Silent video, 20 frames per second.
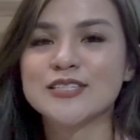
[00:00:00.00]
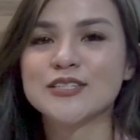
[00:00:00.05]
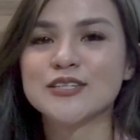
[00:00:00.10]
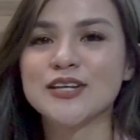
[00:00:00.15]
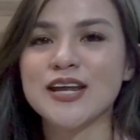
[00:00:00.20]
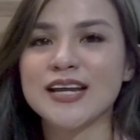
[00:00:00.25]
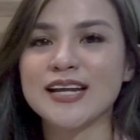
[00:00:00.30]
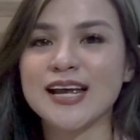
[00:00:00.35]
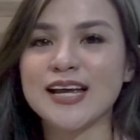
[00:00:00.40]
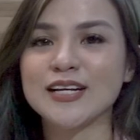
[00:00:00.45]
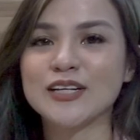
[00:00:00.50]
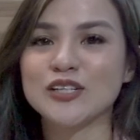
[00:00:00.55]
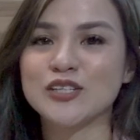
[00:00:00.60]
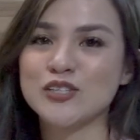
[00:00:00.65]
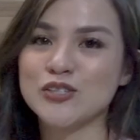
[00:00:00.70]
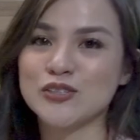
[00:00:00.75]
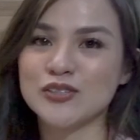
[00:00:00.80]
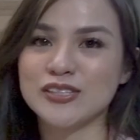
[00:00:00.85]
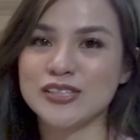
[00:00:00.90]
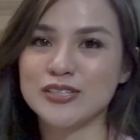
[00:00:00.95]
so that I could
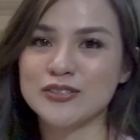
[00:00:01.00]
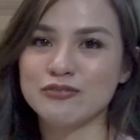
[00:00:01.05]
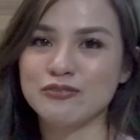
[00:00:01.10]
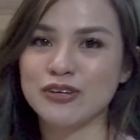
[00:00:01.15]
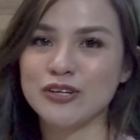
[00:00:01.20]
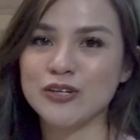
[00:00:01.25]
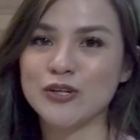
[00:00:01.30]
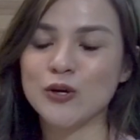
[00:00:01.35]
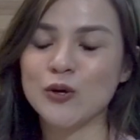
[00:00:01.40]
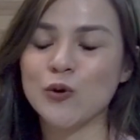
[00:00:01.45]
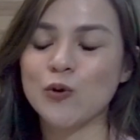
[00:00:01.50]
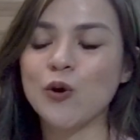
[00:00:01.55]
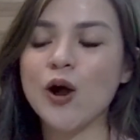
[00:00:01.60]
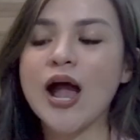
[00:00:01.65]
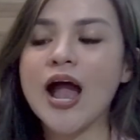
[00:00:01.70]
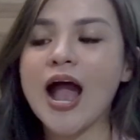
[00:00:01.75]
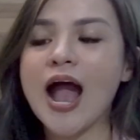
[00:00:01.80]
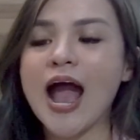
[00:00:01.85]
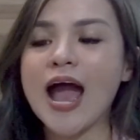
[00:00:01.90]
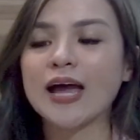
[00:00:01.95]
shoot this video.
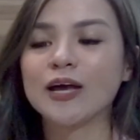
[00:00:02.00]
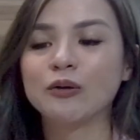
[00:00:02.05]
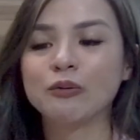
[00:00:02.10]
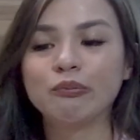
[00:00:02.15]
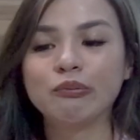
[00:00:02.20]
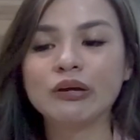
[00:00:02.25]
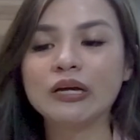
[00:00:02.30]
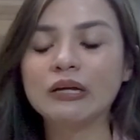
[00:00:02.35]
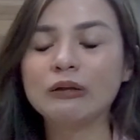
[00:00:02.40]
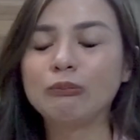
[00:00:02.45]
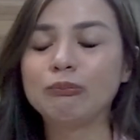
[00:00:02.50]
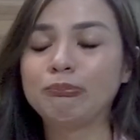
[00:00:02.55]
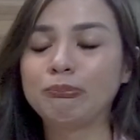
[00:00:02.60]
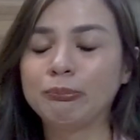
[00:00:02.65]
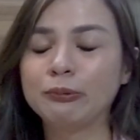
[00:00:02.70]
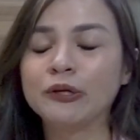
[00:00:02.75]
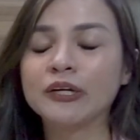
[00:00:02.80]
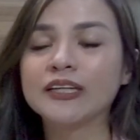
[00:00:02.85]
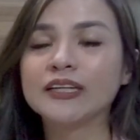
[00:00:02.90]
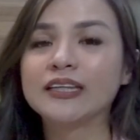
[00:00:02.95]
I will
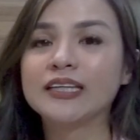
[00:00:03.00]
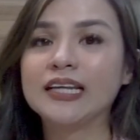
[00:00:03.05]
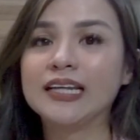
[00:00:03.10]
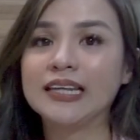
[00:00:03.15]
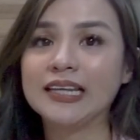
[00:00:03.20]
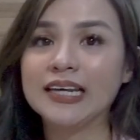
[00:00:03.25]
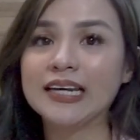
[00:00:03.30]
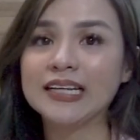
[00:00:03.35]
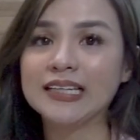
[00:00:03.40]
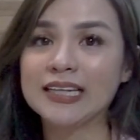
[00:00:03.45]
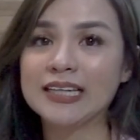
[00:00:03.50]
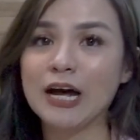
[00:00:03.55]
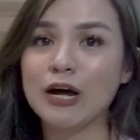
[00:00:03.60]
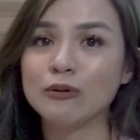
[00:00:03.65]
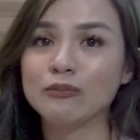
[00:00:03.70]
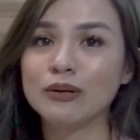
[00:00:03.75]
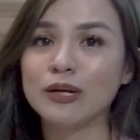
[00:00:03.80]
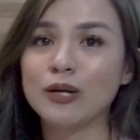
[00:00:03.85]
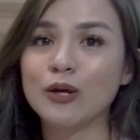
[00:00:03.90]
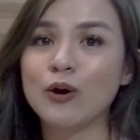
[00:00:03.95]
put the link down
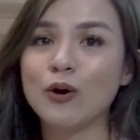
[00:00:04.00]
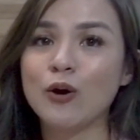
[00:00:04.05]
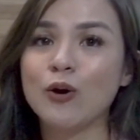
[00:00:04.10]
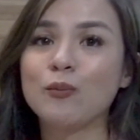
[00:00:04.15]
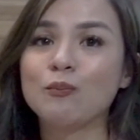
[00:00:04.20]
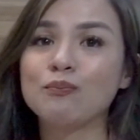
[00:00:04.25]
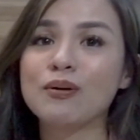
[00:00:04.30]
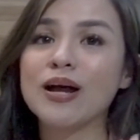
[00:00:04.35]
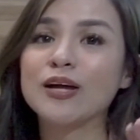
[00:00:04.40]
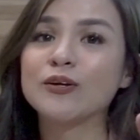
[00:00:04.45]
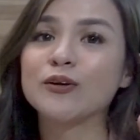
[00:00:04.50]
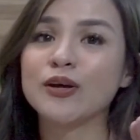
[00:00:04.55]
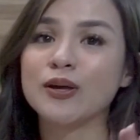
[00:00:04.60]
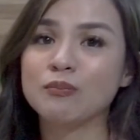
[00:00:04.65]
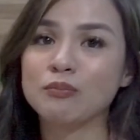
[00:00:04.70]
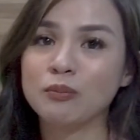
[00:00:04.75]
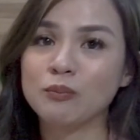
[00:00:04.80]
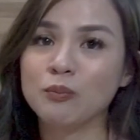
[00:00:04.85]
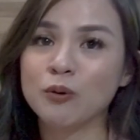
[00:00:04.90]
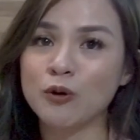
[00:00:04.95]
below kung paano
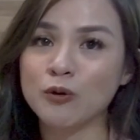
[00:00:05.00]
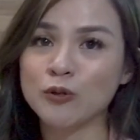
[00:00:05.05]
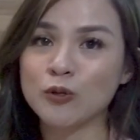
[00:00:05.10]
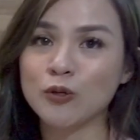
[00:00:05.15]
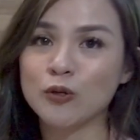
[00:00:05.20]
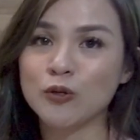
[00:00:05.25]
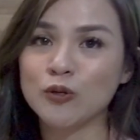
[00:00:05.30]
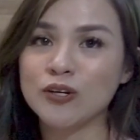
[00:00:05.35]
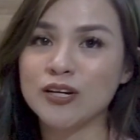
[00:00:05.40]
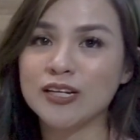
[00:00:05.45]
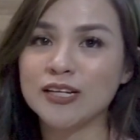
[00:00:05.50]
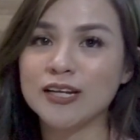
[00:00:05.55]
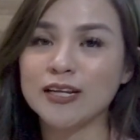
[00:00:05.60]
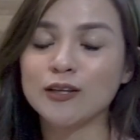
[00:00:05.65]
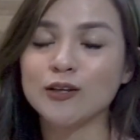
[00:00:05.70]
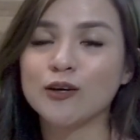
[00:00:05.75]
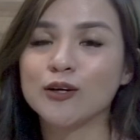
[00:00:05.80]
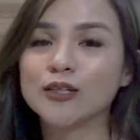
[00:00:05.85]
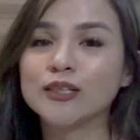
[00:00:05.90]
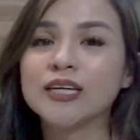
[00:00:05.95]
ibubook tong unit na
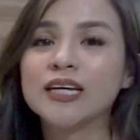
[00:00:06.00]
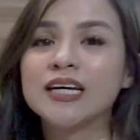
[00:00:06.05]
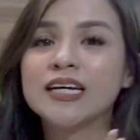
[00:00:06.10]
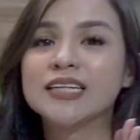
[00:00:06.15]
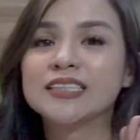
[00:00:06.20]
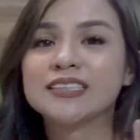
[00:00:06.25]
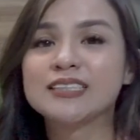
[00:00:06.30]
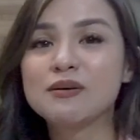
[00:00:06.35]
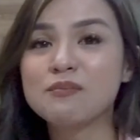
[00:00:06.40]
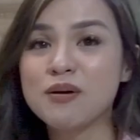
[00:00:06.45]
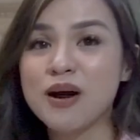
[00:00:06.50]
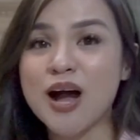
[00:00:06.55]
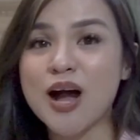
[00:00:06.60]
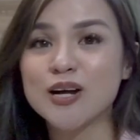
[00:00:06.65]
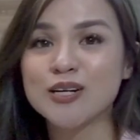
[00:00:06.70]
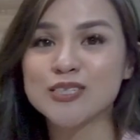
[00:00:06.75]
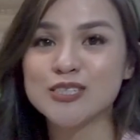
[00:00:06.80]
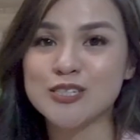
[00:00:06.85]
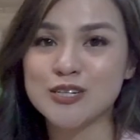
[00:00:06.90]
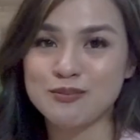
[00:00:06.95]
to sa mga
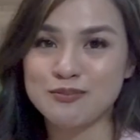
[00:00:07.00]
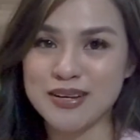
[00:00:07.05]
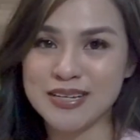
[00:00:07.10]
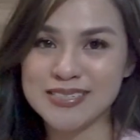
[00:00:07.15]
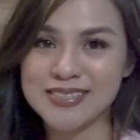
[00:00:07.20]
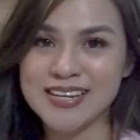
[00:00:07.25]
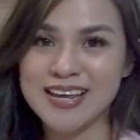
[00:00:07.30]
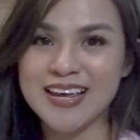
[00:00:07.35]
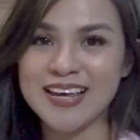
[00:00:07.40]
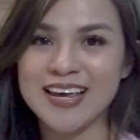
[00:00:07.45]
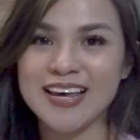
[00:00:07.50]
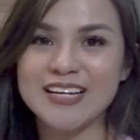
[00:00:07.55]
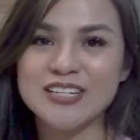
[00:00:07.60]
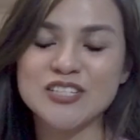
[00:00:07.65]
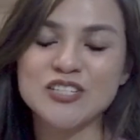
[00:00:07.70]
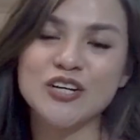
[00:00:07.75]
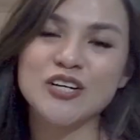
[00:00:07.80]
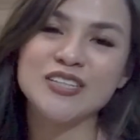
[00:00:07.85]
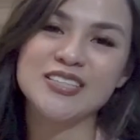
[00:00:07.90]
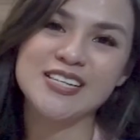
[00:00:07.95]
gustong
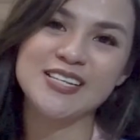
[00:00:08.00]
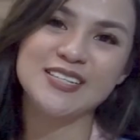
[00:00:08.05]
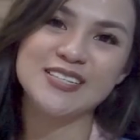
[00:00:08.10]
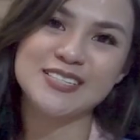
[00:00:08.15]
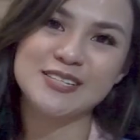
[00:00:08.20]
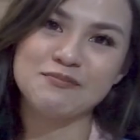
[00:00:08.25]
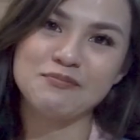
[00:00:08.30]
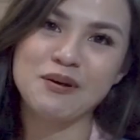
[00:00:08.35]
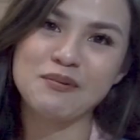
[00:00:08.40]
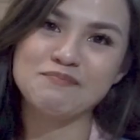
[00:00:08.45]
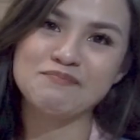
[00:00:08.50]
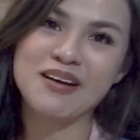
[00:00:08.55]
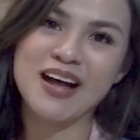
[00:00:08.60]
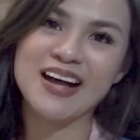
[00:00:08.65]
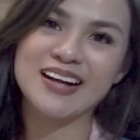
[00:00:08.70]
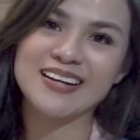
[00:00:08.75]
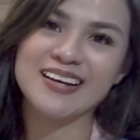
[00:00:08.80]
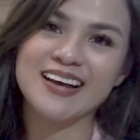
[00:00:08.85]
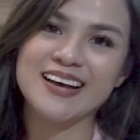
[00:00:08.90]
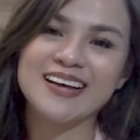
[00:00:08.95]
mag-staycation dito sa
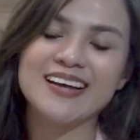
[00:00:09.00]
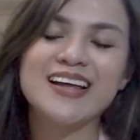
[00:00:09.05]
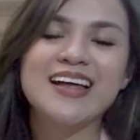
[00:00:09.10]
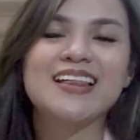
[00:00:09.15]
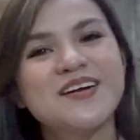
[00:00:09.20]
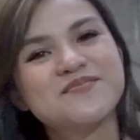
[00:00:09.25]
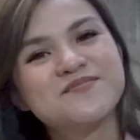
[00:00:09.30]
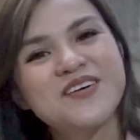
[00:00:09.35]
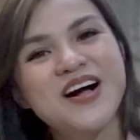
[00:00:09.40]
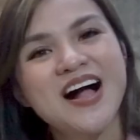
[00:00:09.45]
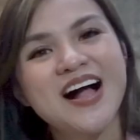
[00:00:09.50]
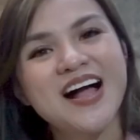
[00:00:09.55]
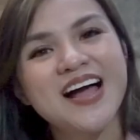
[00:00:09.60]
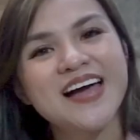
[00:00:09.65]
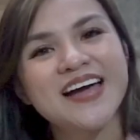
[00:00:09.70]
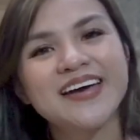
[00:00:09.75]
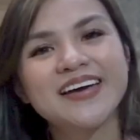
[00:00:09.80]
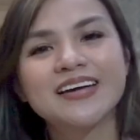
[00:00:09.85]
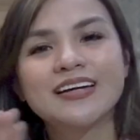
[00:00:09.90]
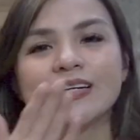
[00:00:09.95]
Pampanga.
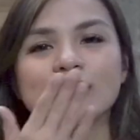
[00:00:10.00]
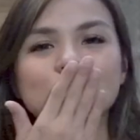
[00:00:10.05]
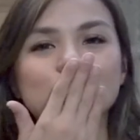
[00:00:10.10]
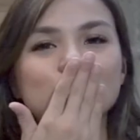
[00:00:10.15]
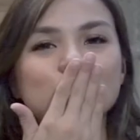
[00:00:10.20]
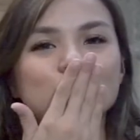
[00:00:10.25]
Bye!